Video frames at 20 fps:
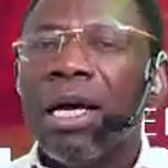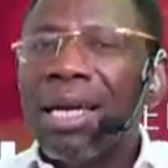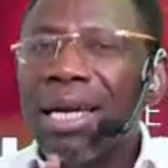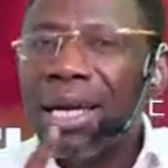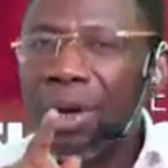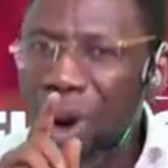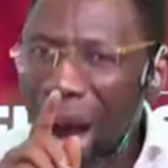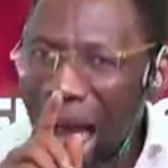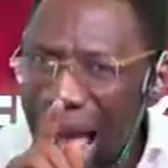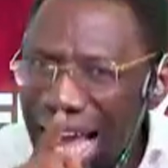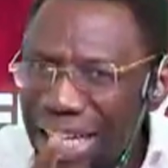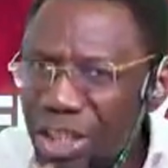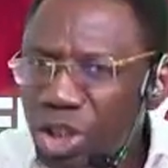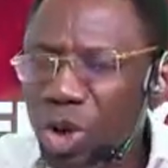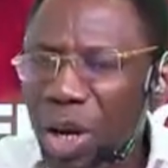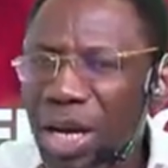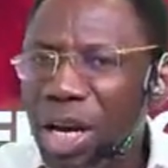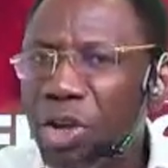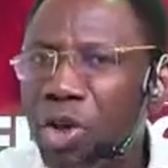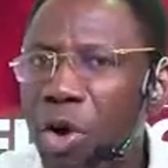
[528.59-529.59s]

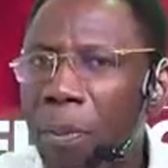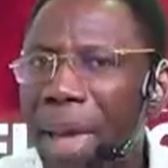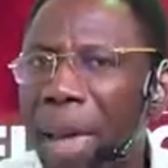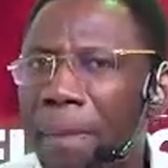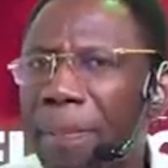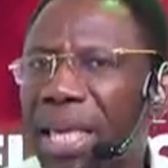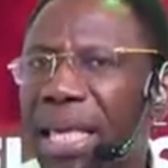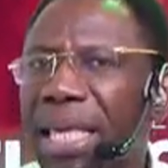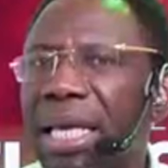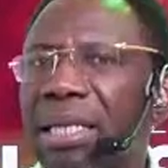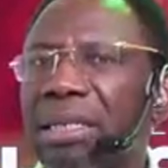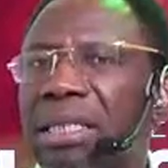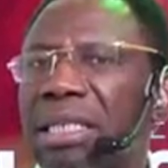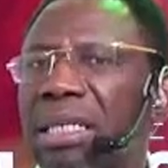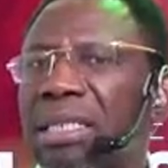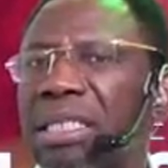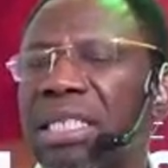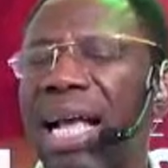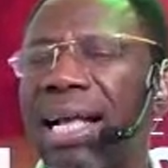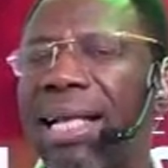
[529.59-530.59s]
gradually you may begin
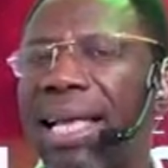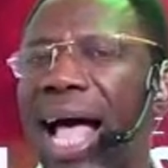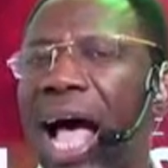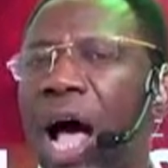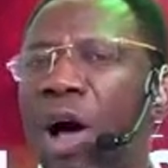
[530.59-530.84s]
to check